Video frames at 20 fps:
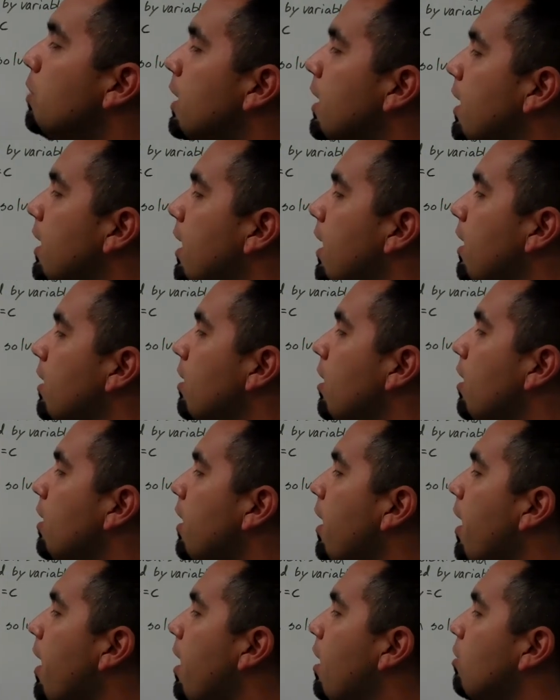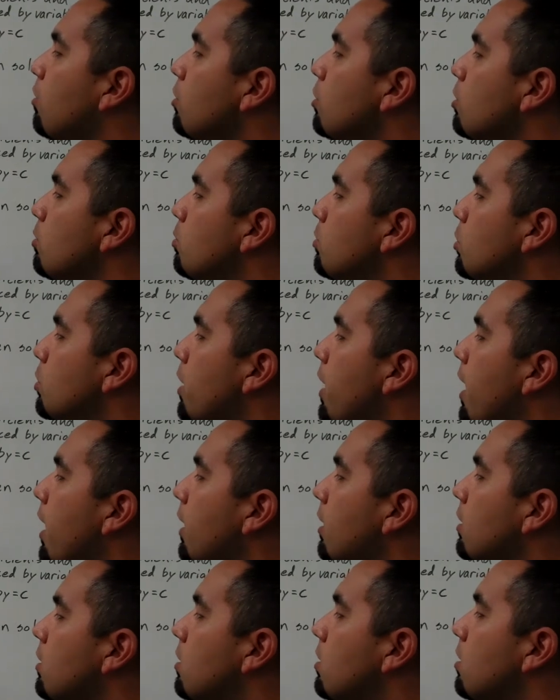we cannot add or
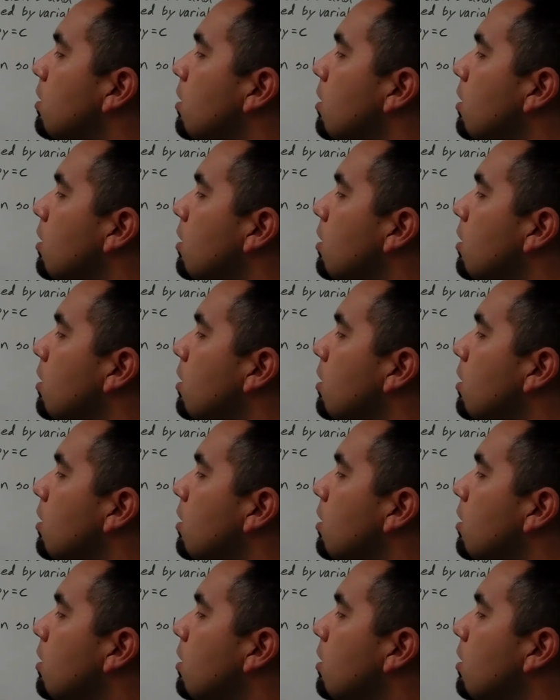subtract